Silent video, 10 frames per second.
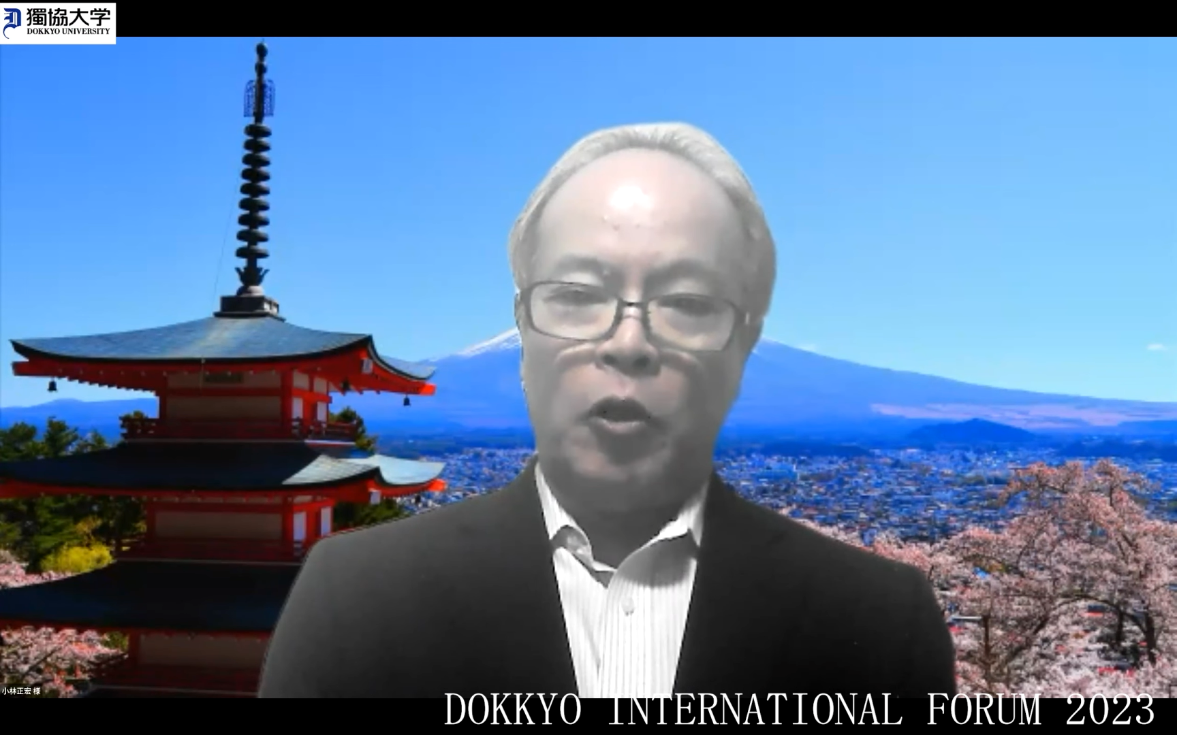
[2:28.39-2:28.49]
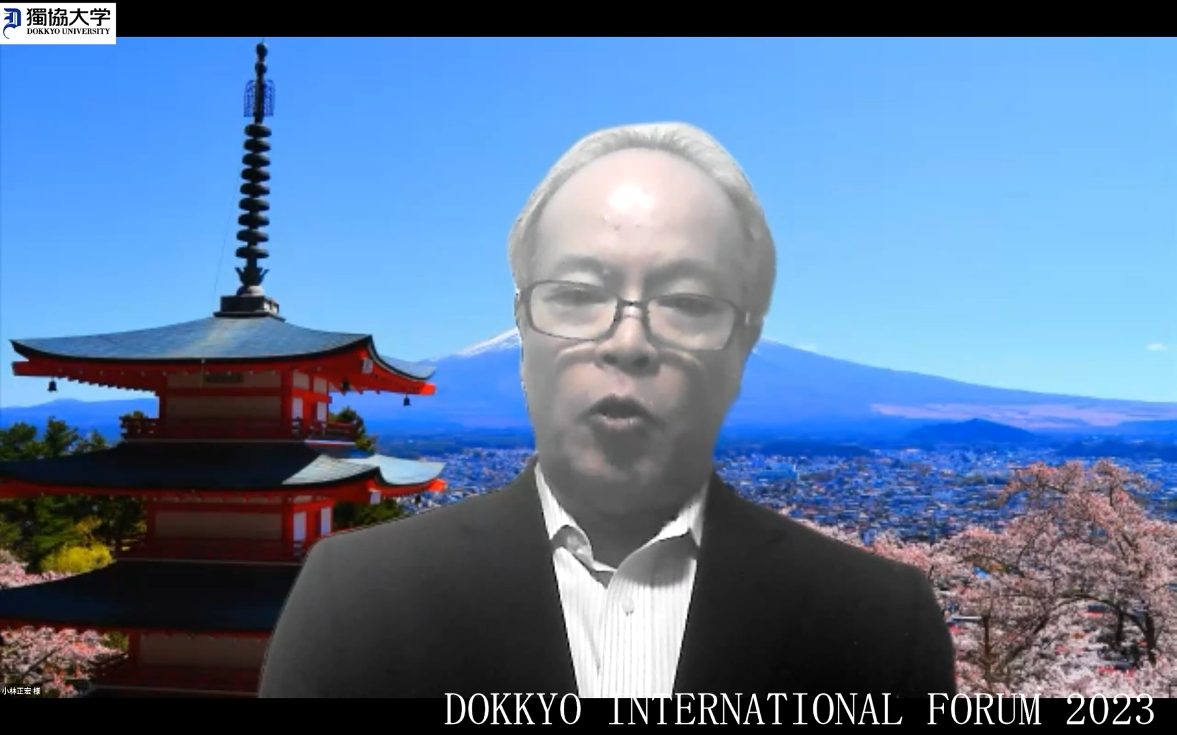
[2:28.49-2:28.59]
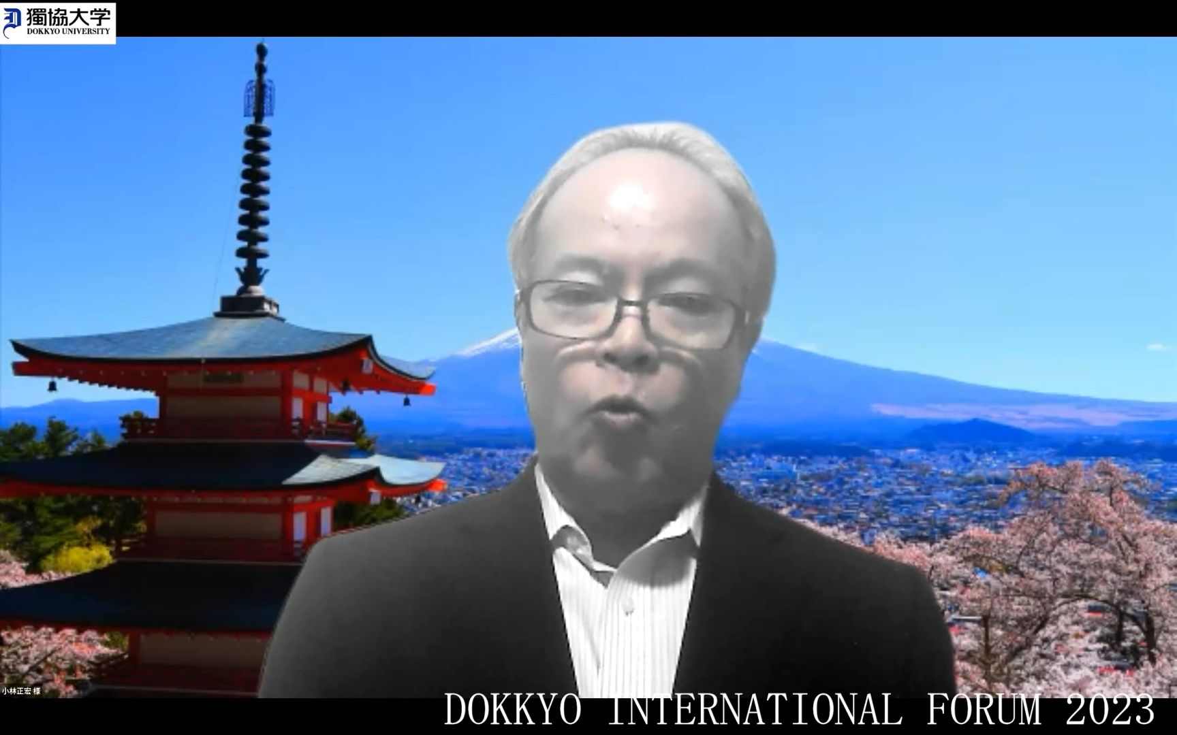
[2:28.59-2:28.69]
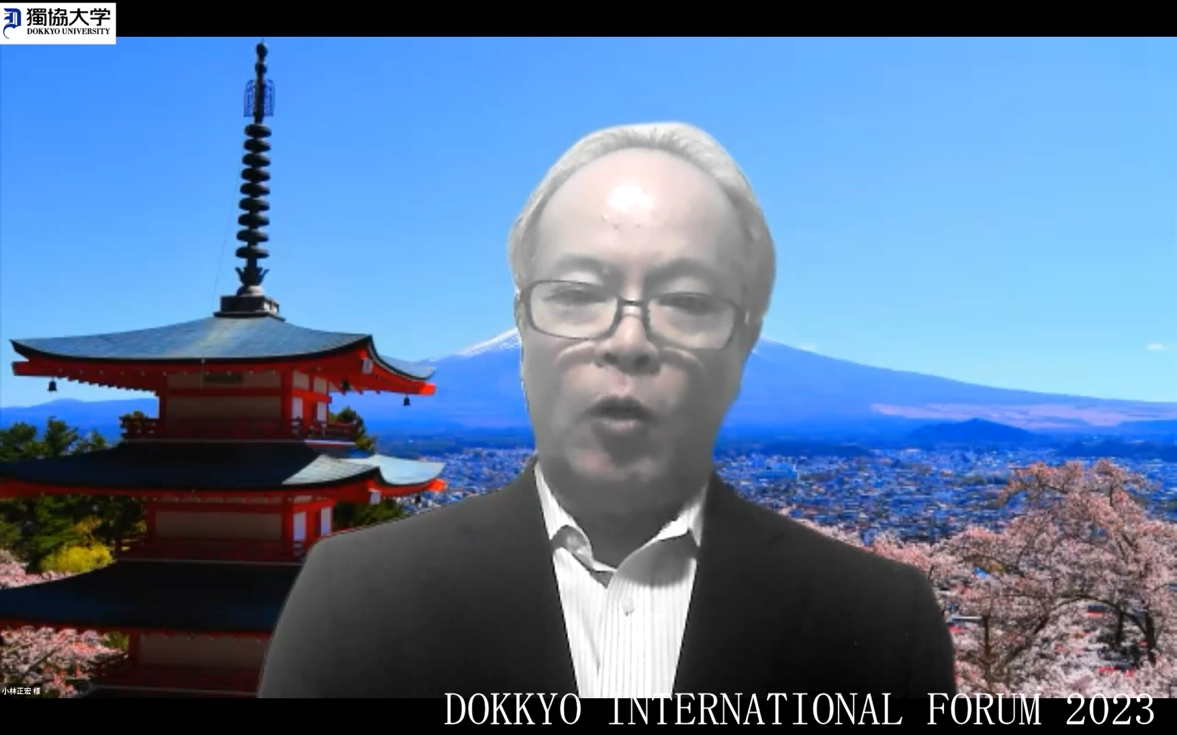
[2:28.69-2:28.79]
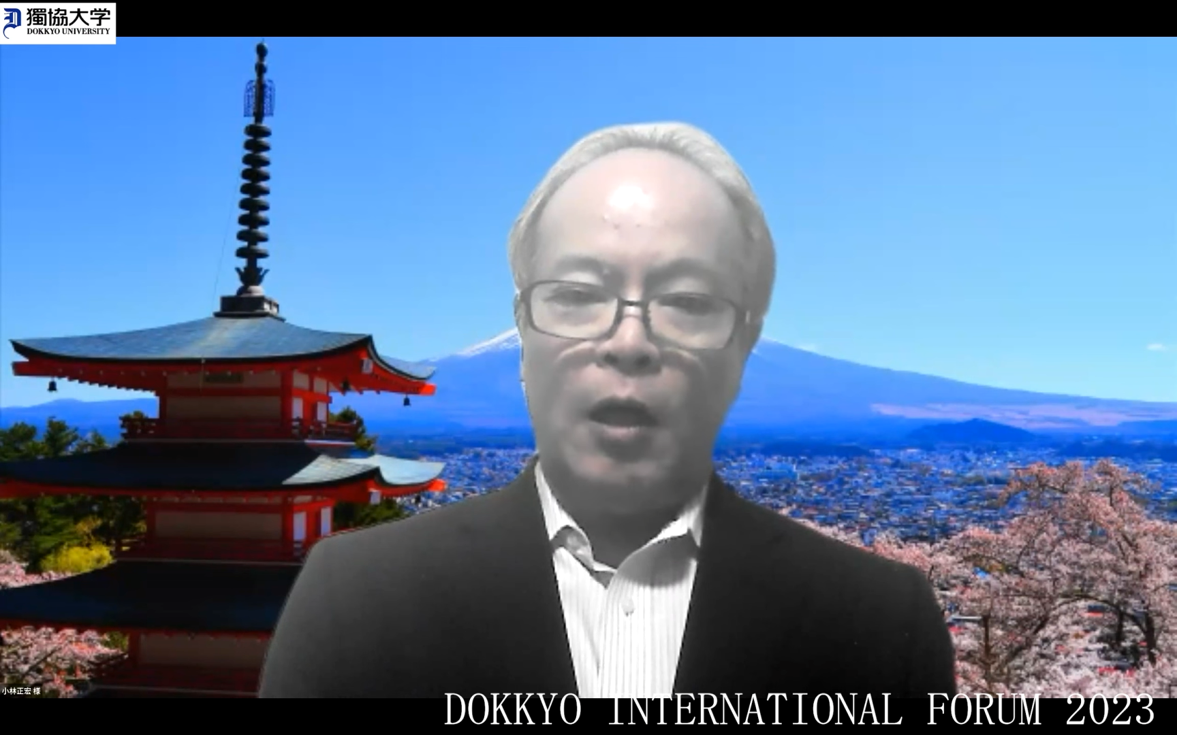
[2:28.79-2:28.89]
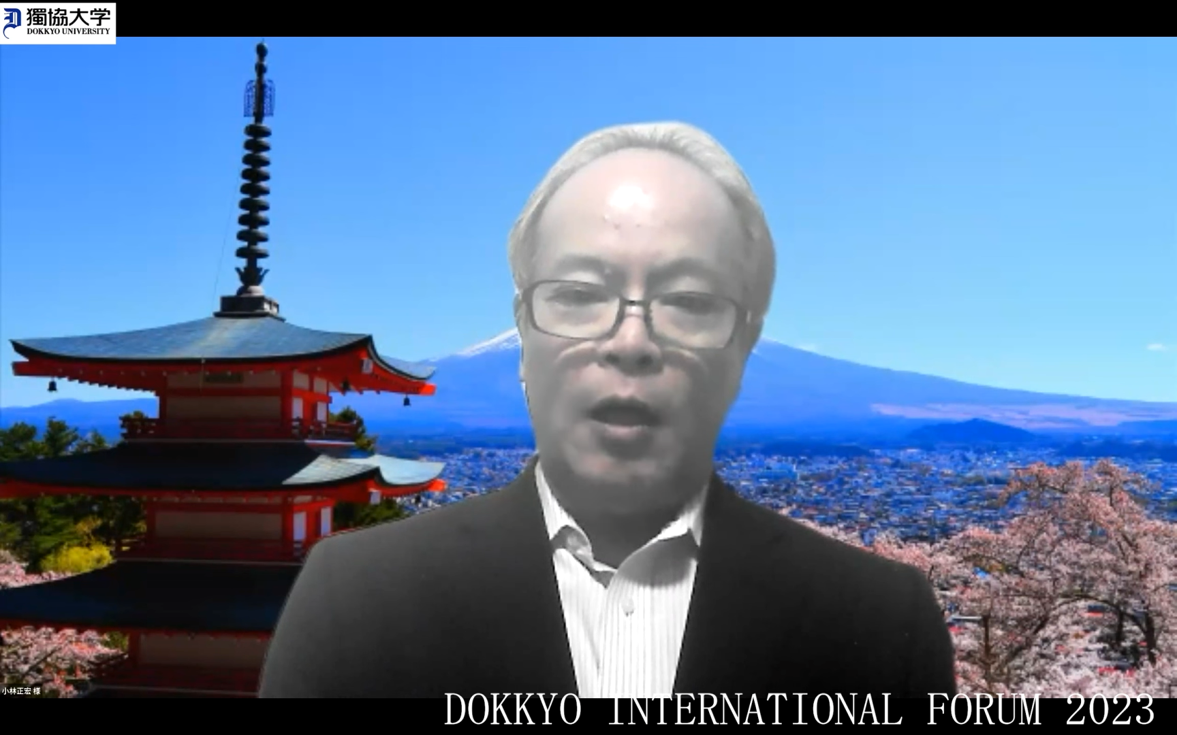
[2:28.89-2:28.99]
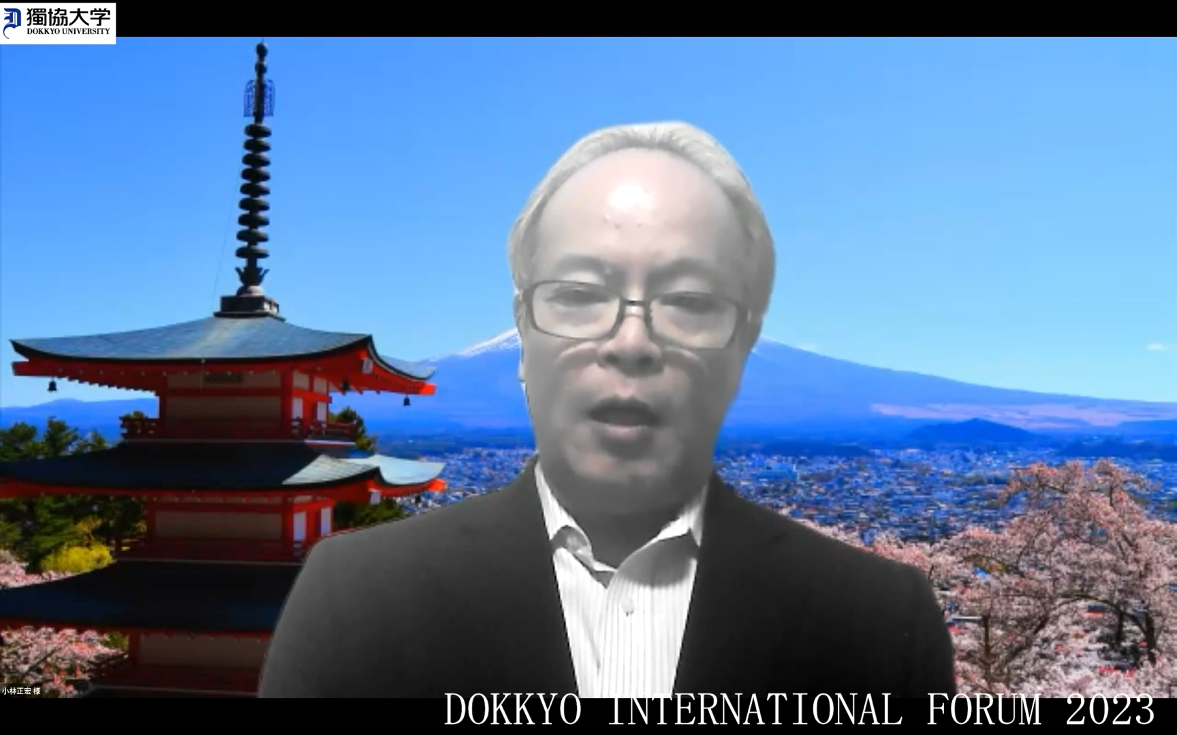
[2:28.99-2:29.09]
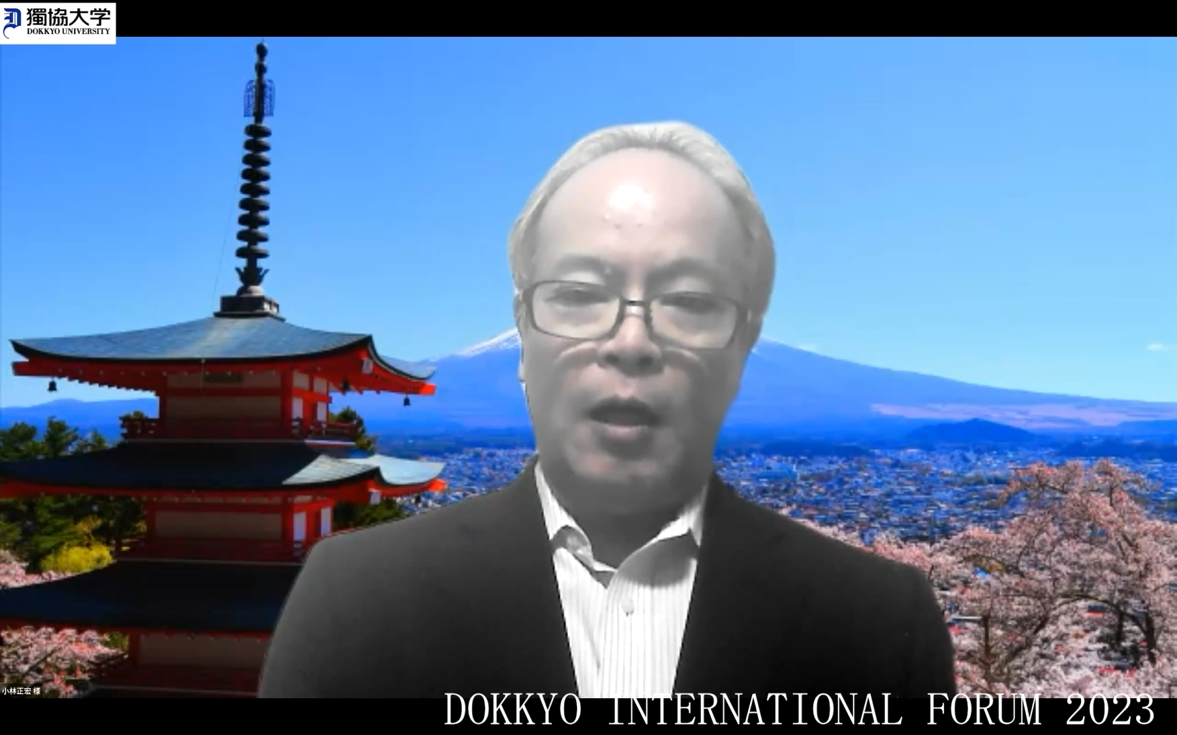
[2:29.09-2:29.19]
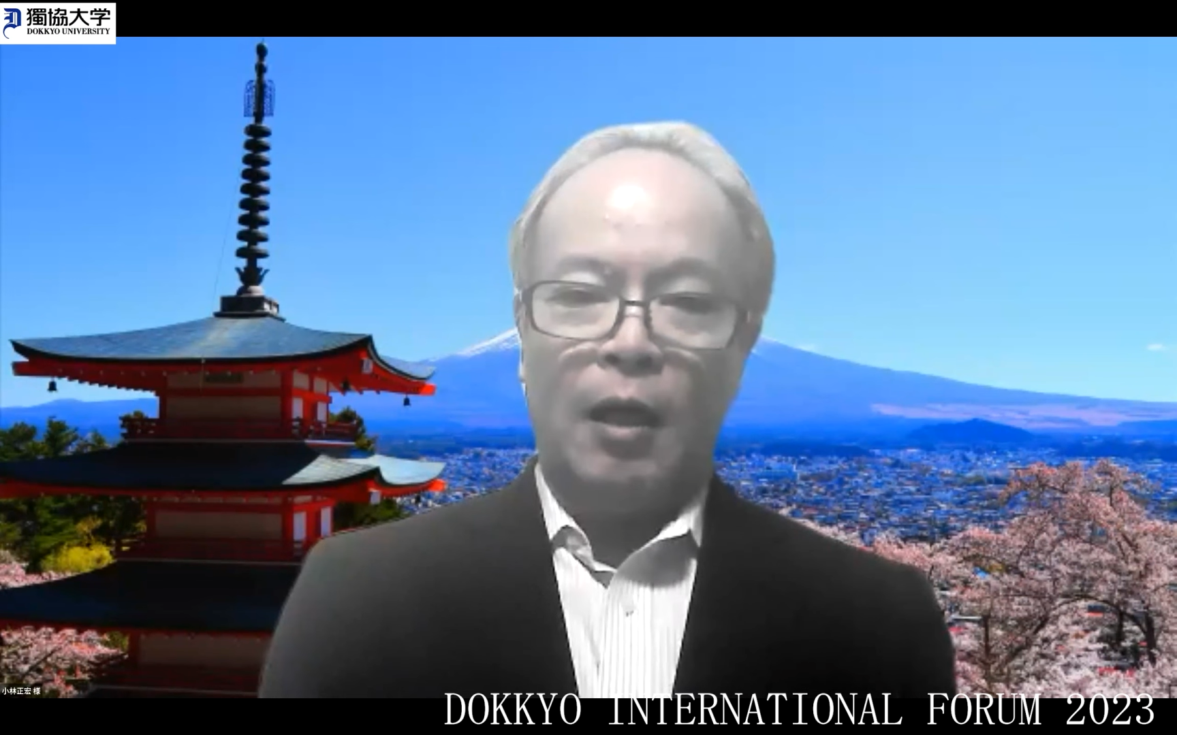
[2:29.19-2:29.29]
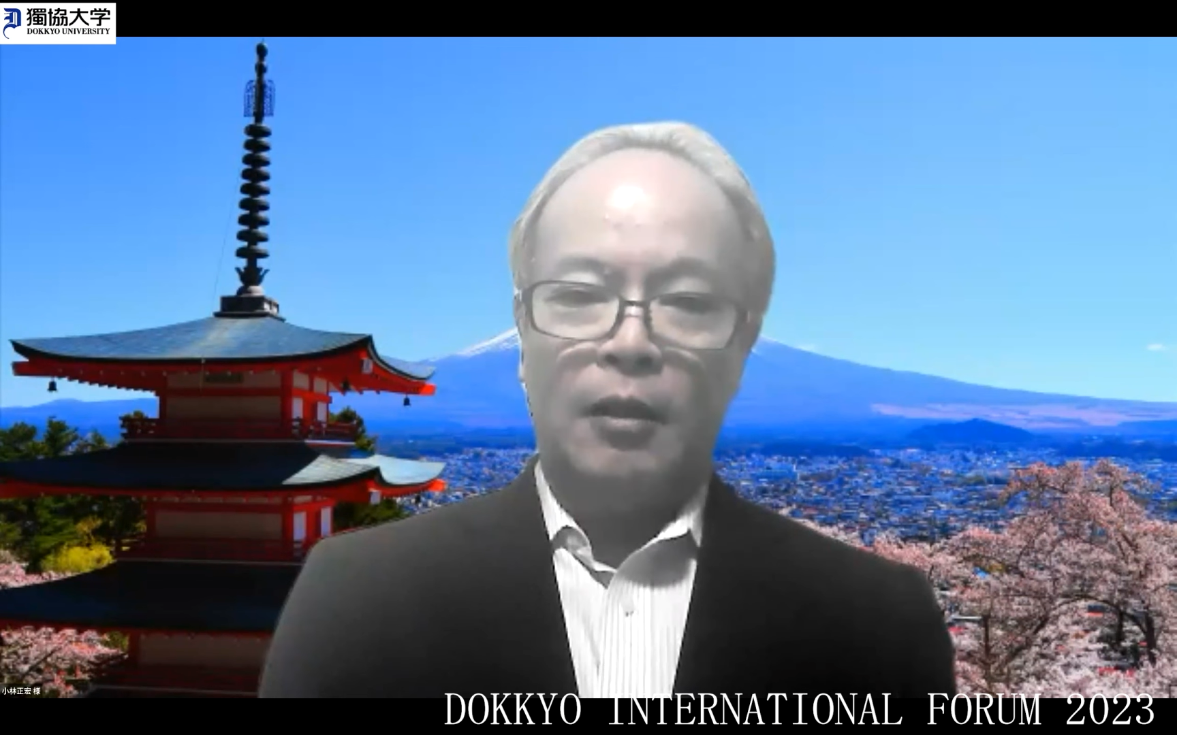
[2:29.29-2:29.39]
result of that,